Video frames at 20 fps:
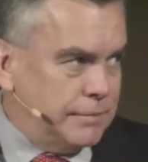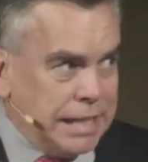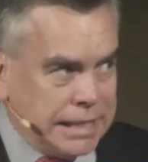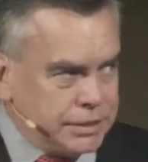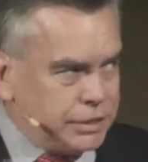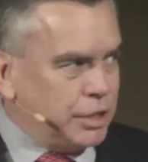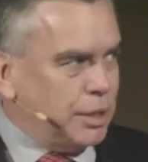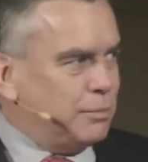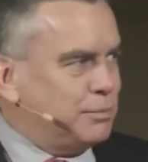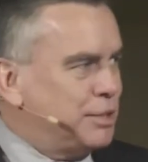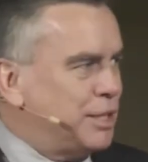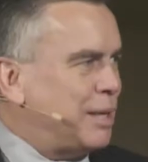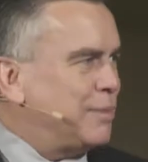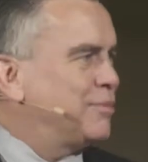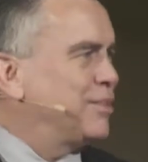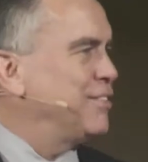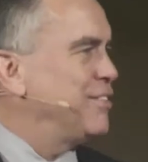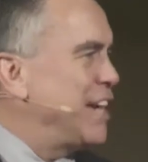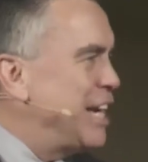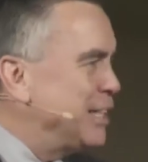That sums
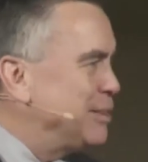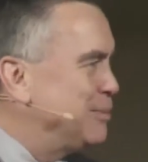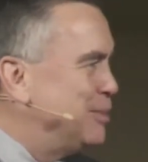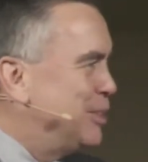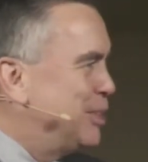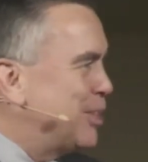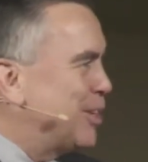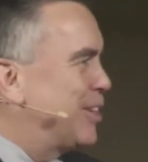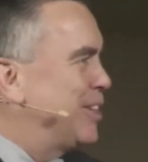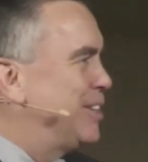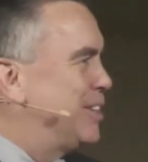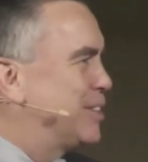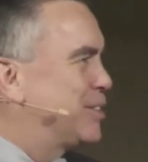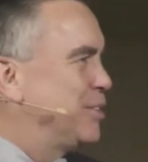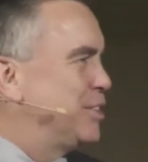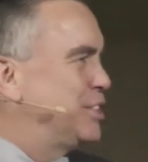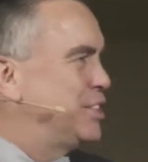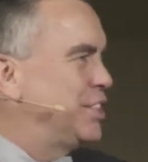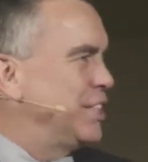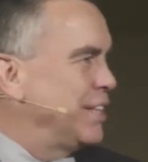up the vast majority of the
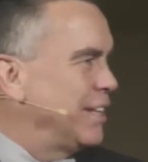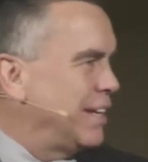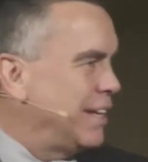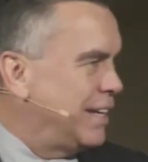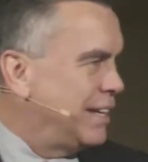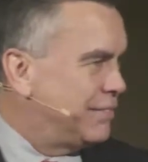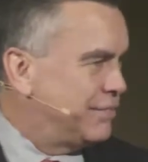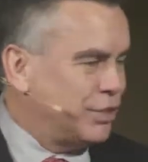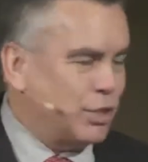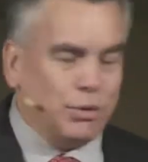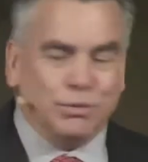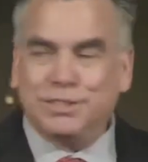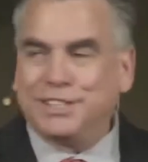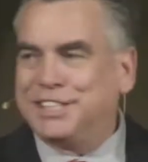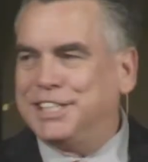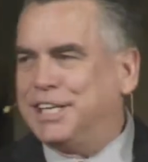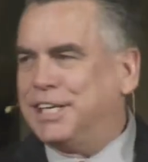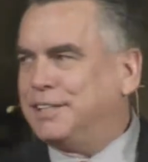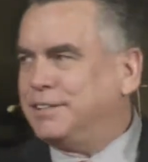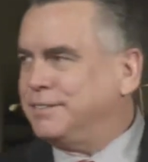Christian life. Don't
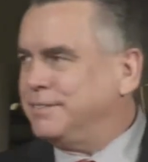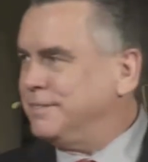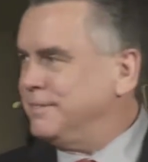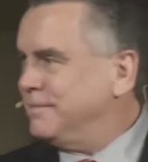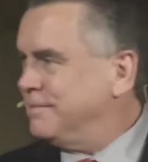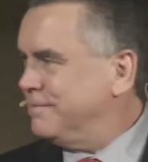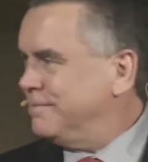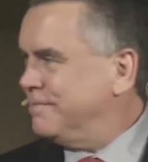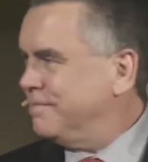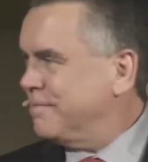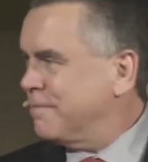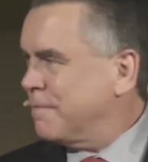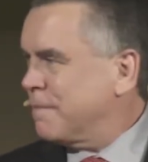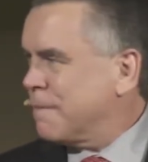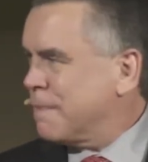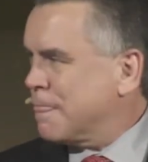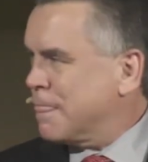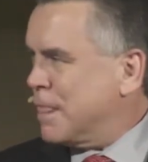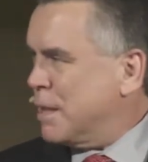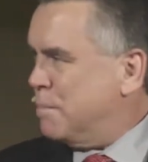sin,
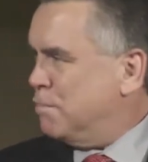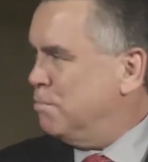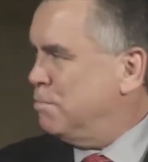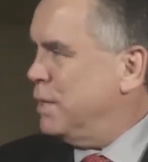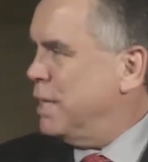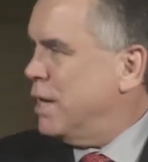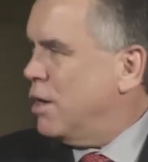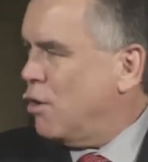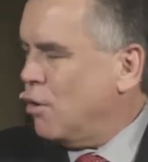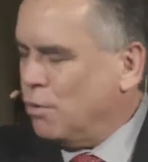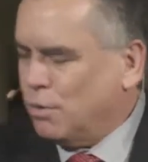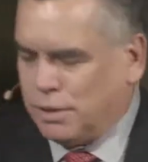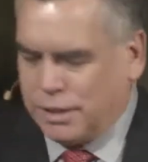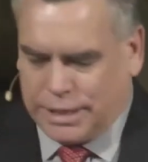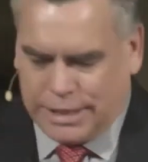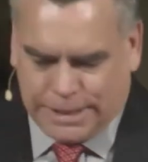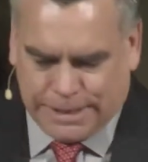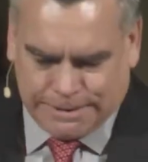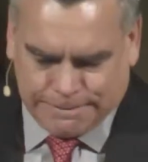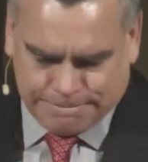be
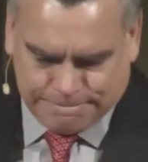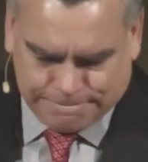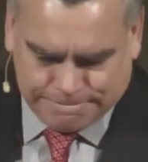holy.